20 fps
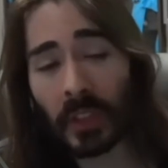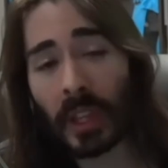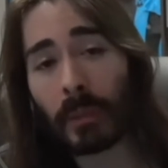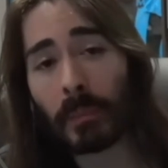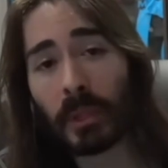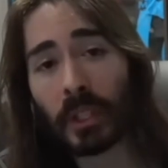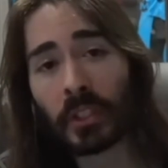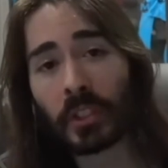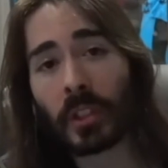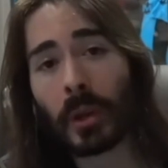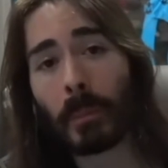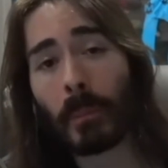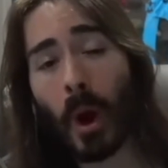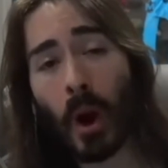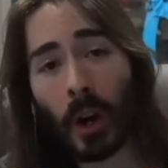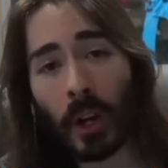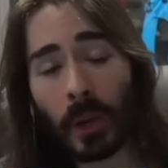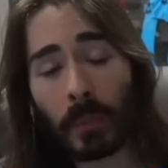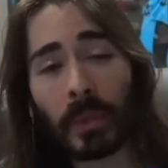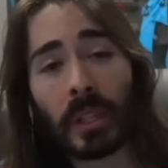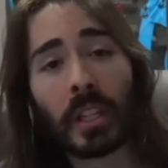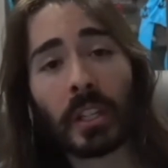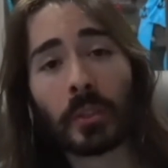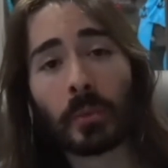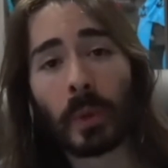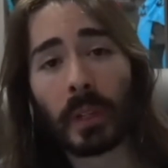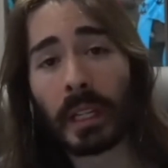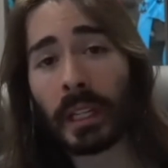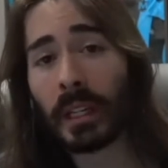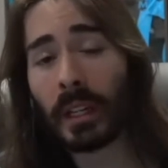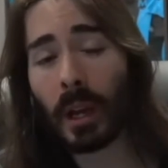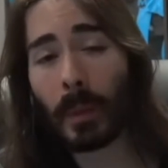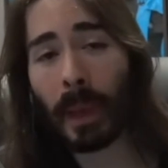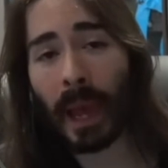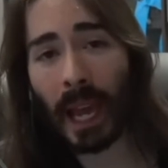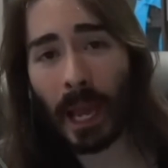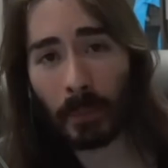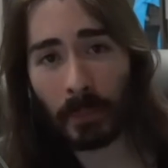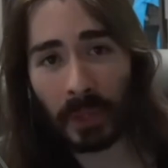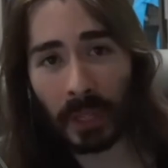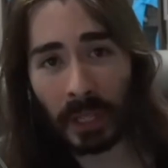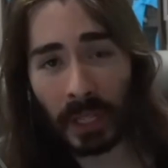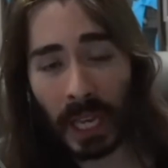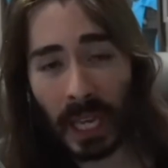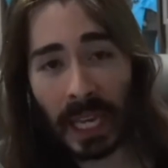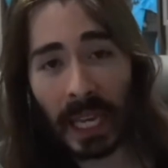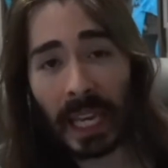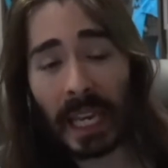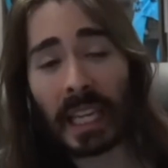they missed the mark because what ended up happening